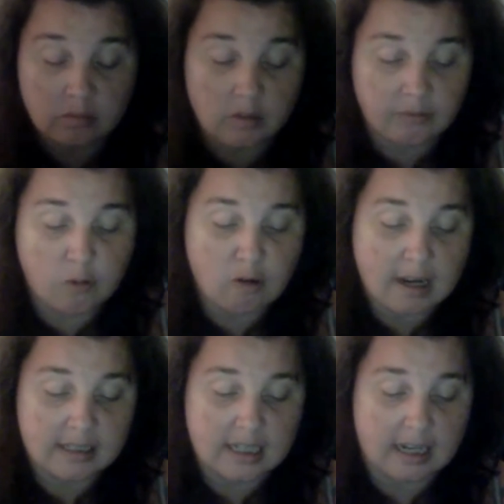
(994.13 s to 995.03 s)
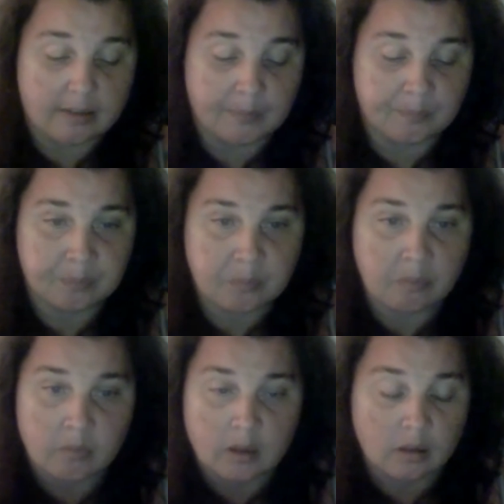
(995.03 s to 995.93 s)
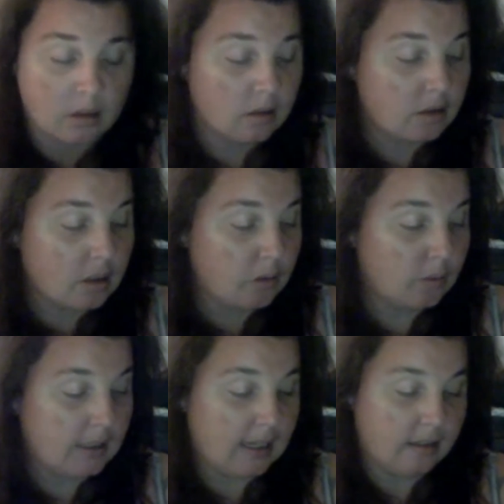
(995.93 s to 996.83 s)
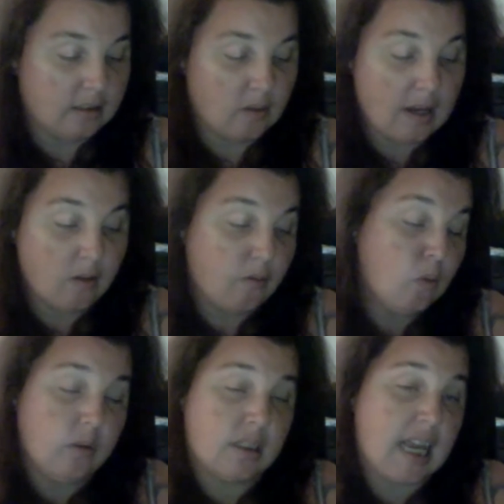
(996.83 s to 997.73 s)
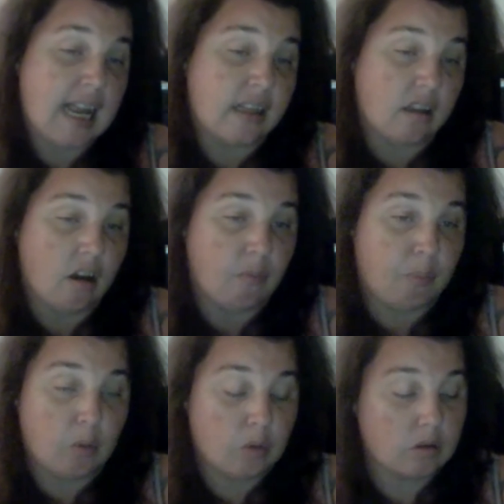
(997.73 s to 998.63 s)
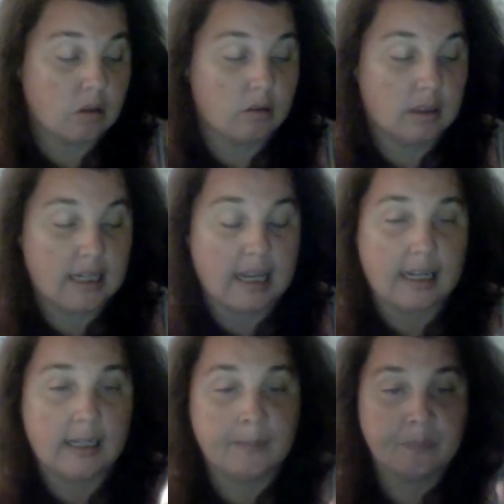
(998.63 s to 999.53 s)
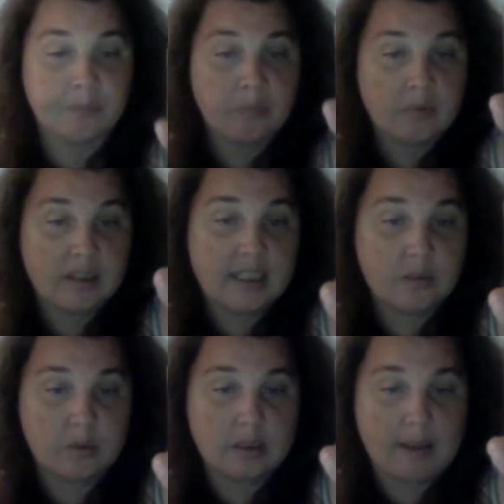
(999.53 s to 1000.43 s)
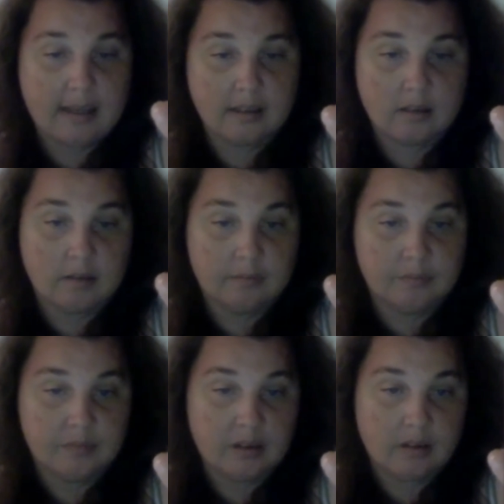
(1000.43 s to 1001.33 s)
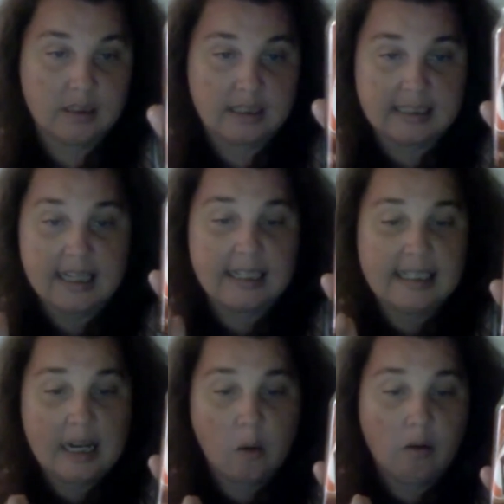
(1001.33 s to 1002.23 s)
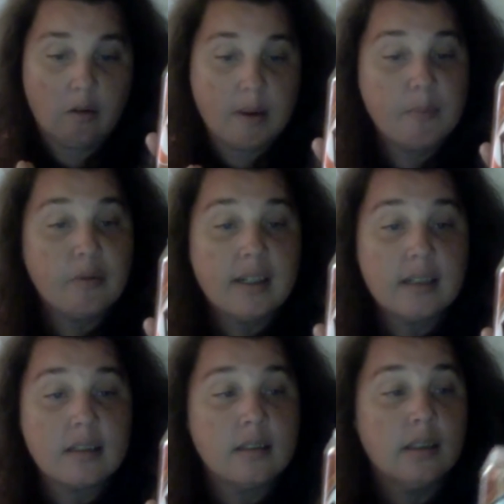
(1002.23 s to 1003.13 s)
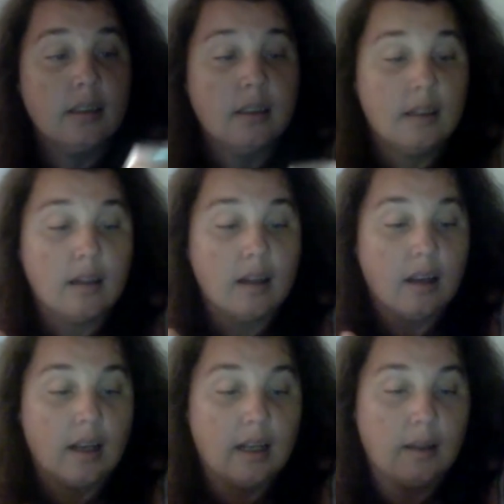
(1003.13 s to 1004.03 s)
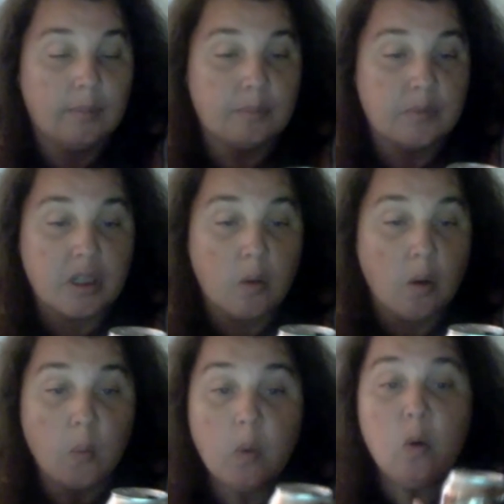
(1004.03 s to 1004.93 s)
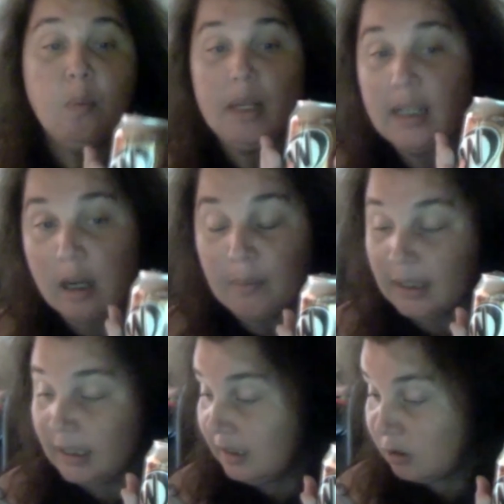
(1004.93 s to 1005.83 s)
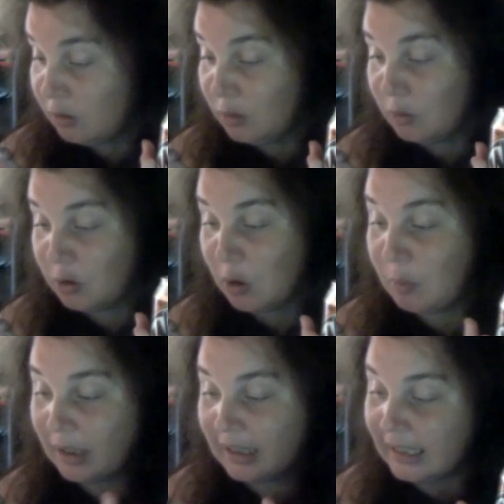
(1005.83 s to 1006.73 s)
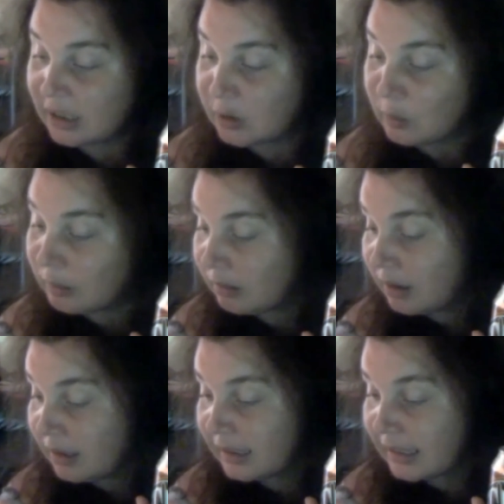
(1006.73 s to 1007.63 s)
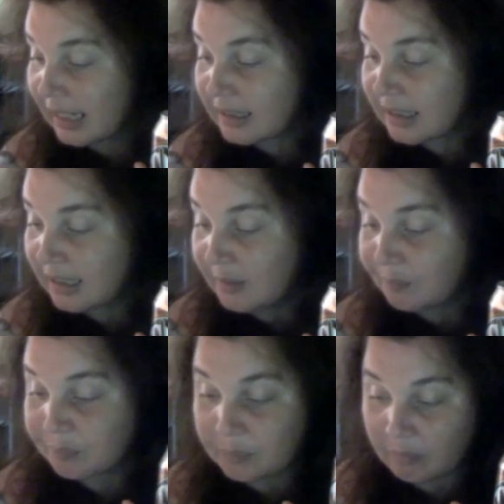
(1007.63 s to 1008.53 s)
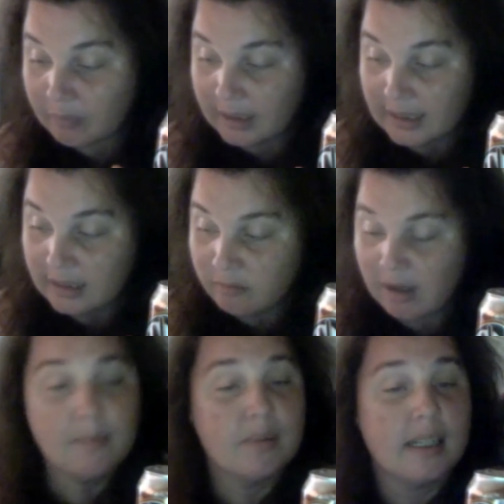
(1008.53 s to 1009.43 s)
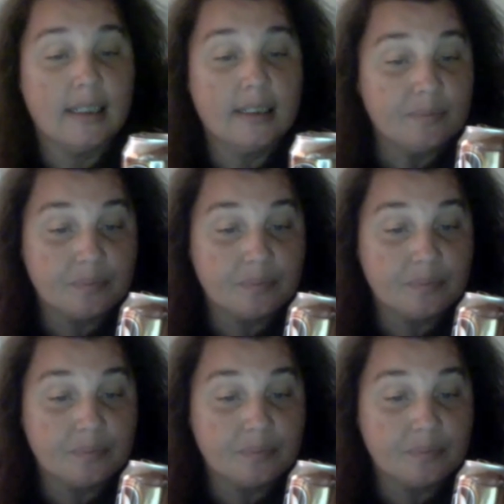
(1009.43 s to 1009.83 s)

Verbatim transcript: a four out of ten. So yeah, so out of all the ten that I've brought today, this was the best. It's exactly how I remember it. Um, so I will be coming into your shop at Yankee Doodle Candy in Ramsgate